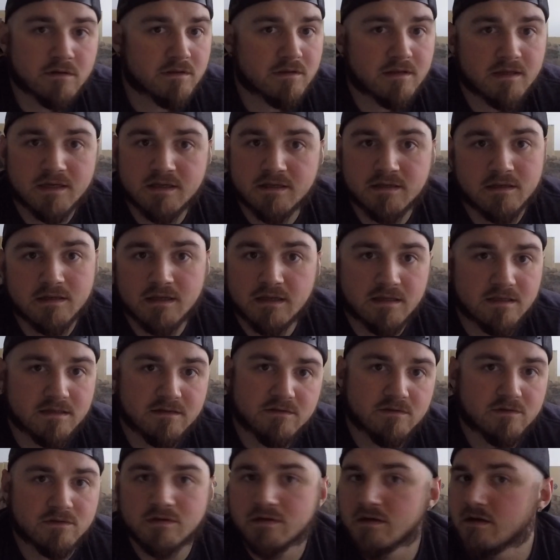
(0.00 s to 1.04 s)

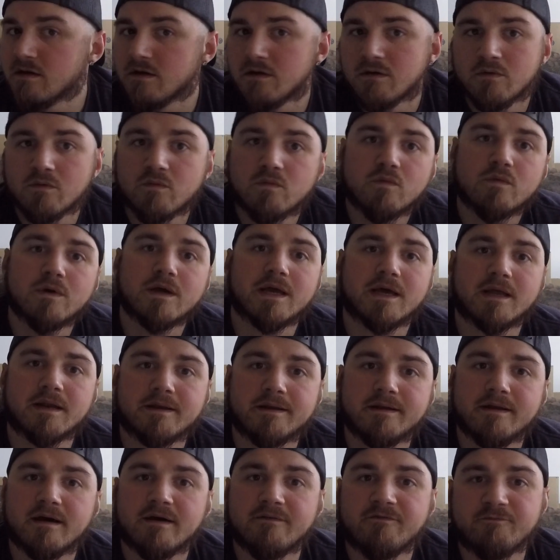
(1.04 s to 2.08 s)
That we got
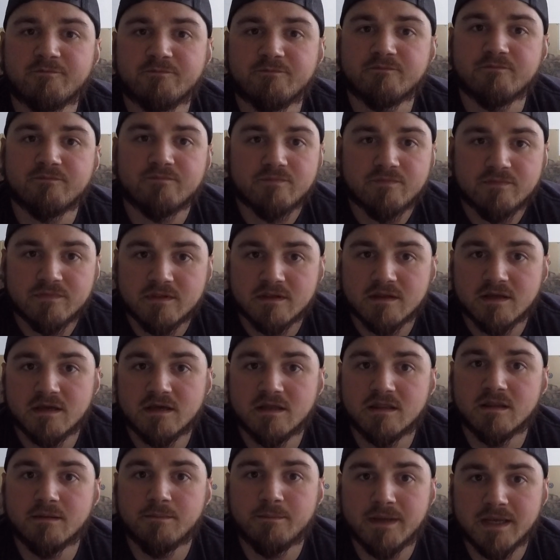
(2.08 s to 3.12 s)
enough
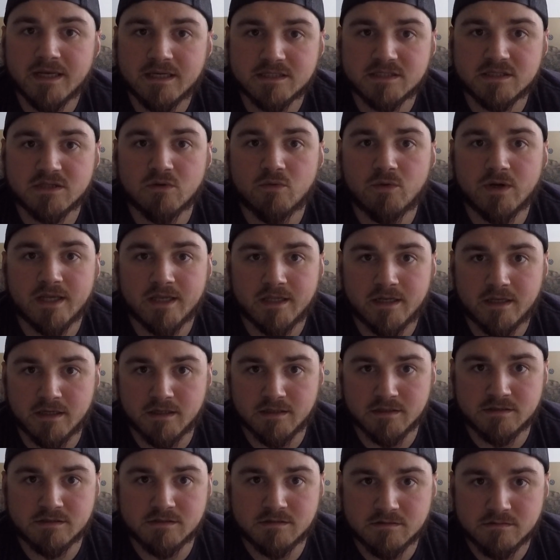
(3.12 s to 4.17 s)
in the mix the way it
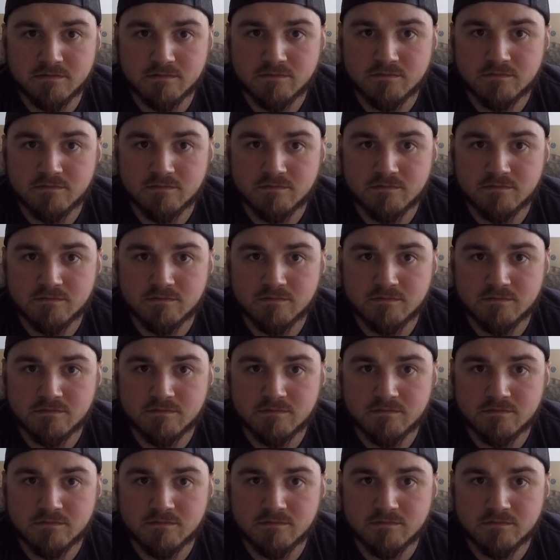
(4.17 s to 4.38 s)
is.